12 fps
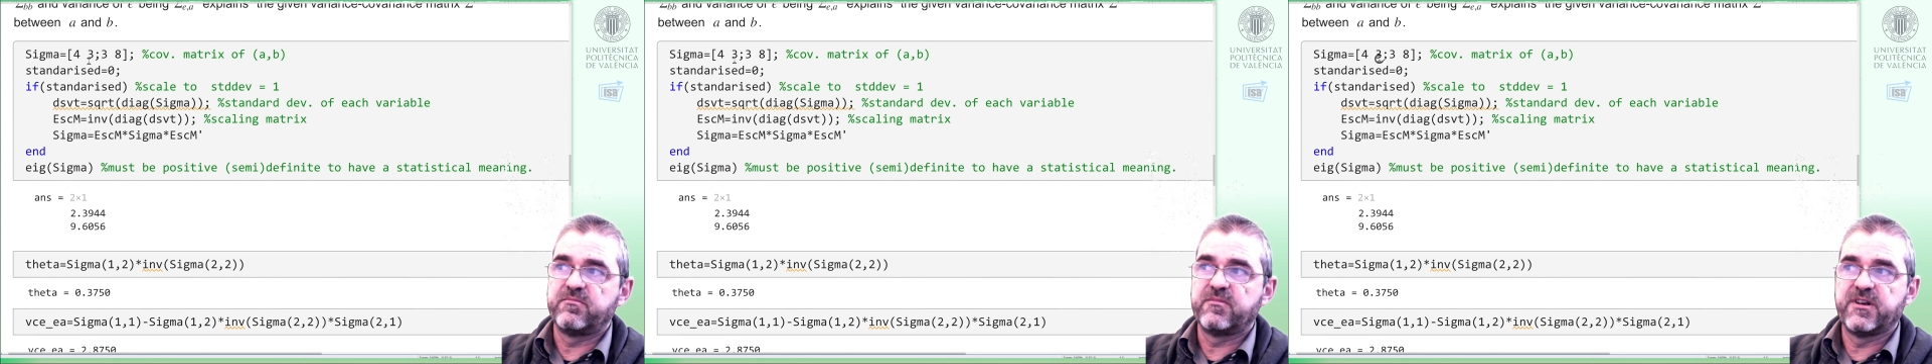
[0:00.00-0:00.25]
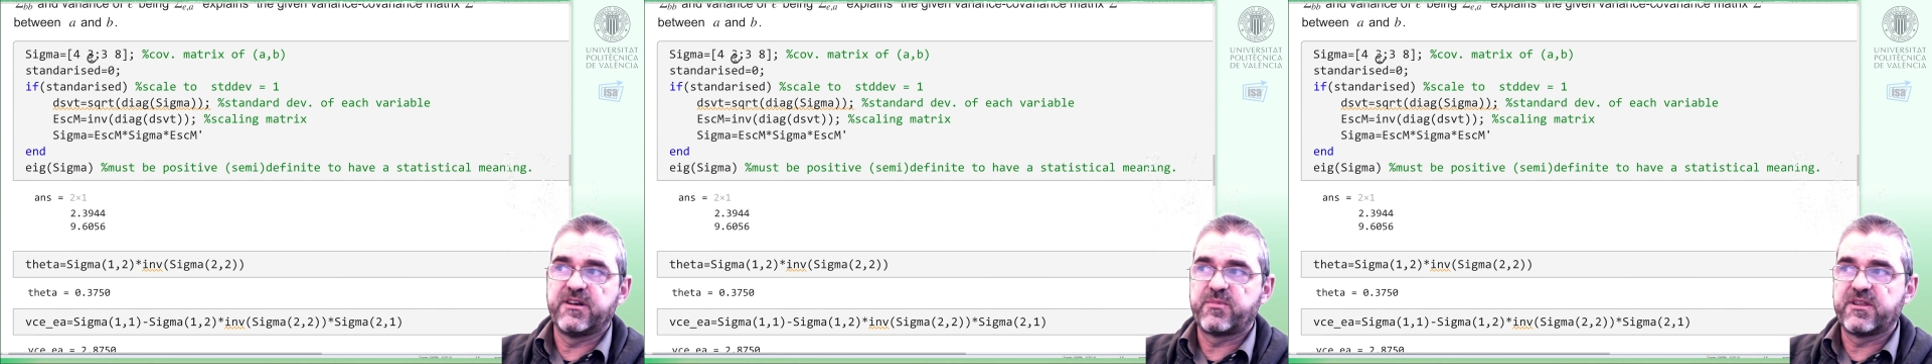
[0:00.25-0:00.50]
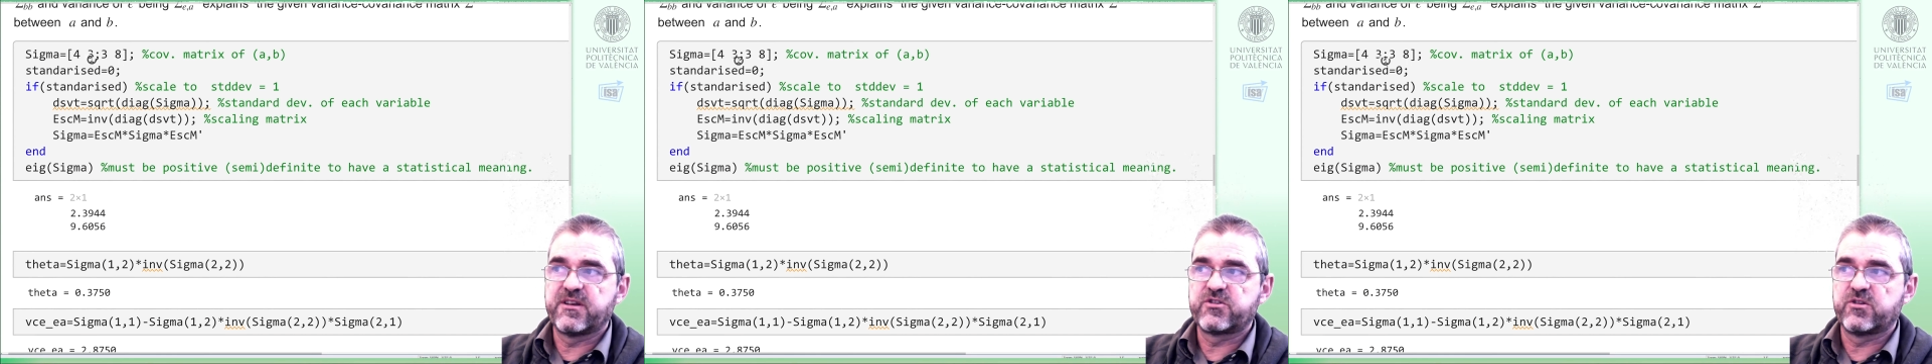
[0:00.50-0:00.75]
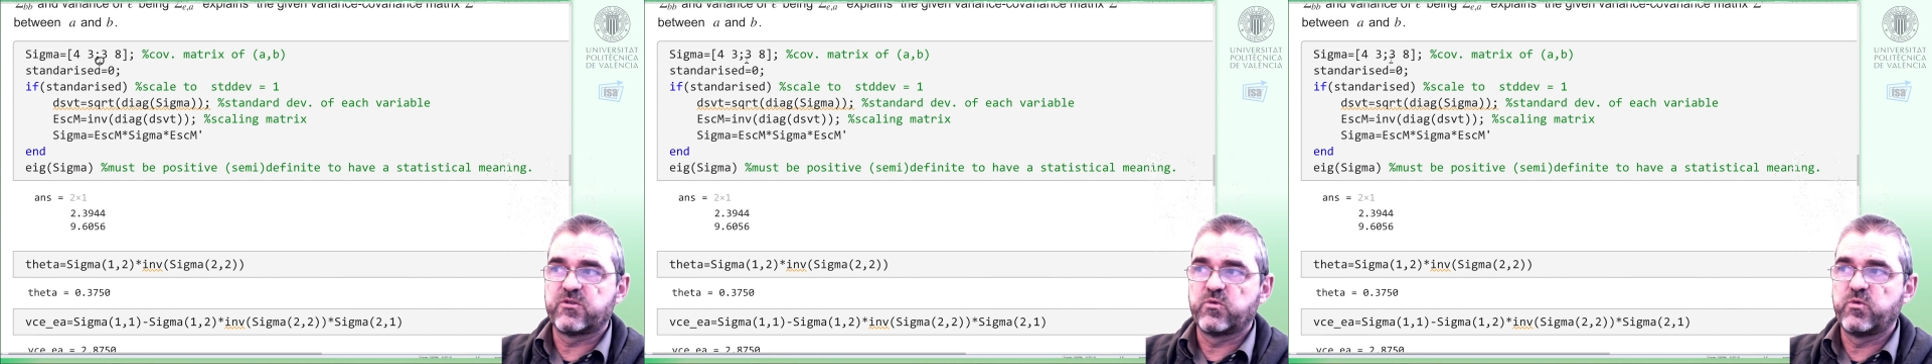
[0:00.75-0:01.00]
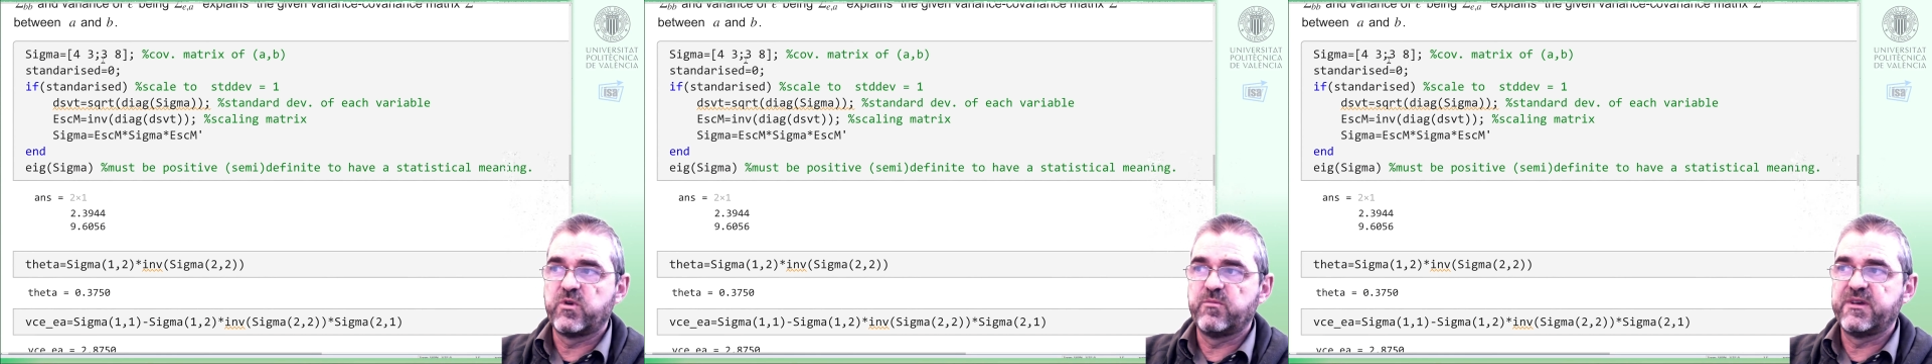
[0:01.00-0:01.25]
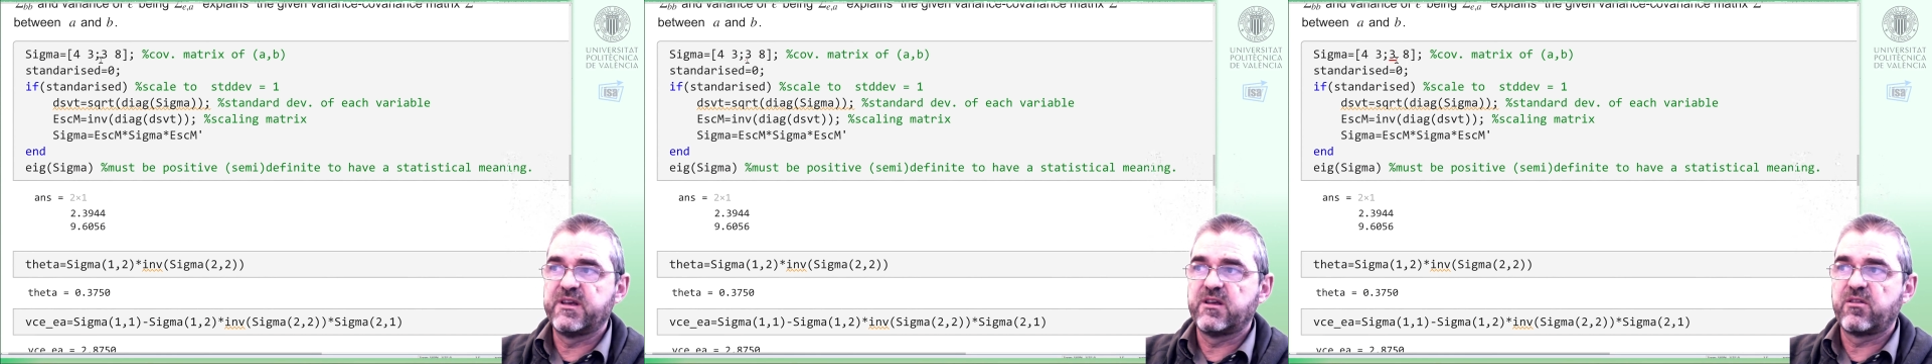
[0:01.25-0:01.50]
linear prediction will
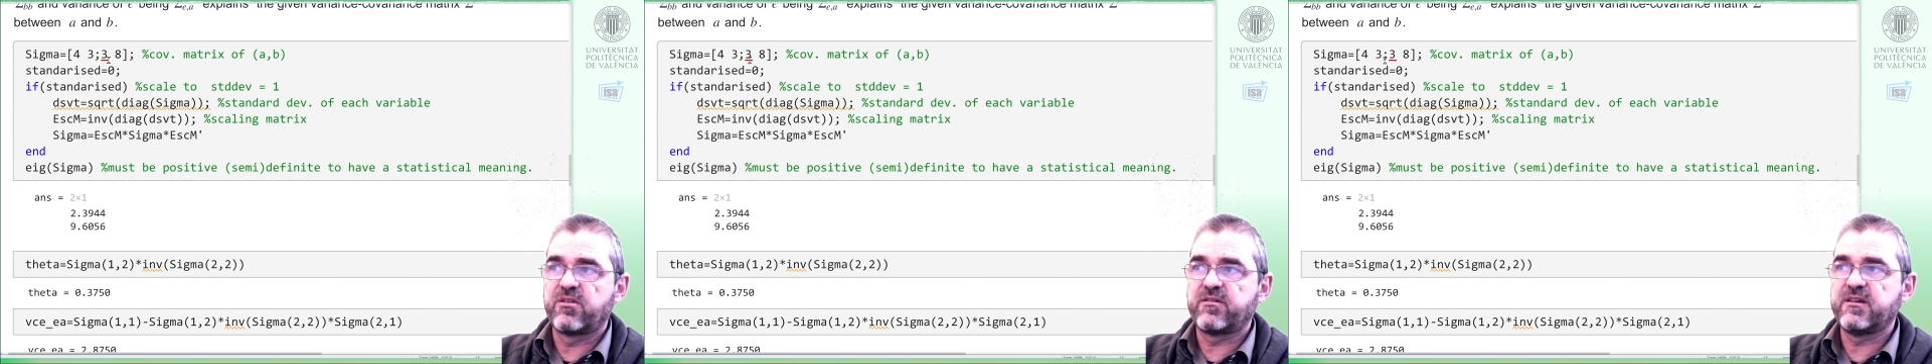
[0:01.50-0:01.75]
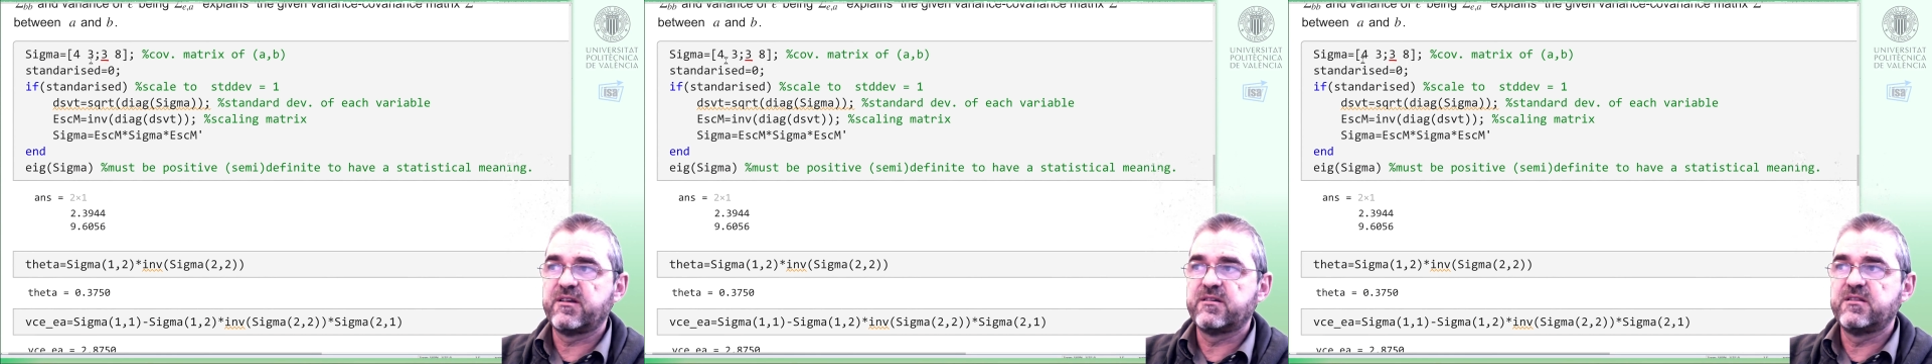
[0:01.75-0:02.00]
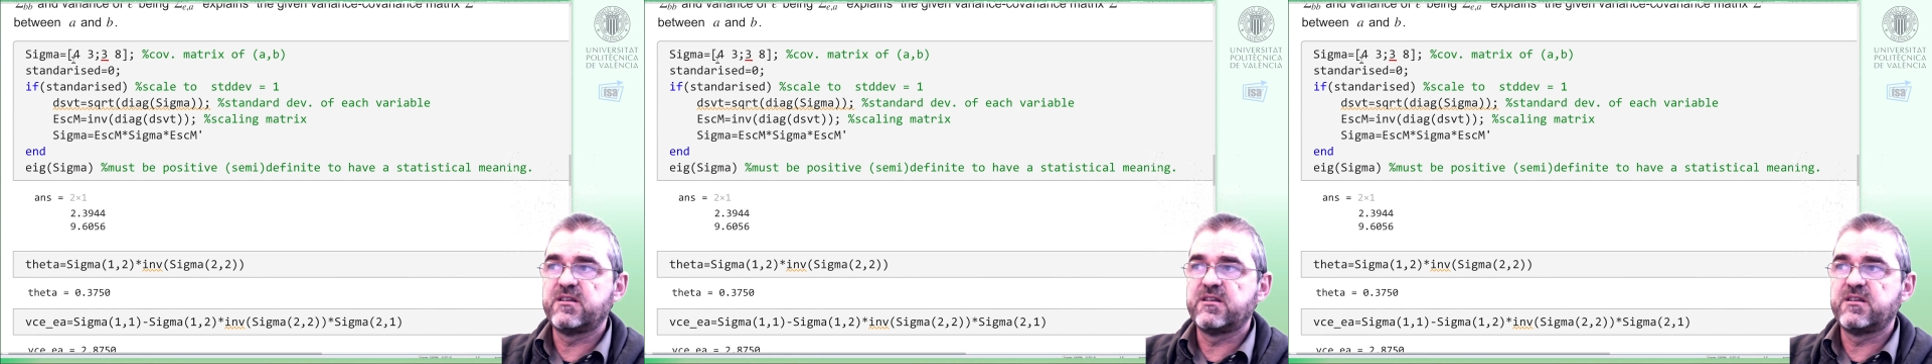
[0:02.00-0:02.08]
be 3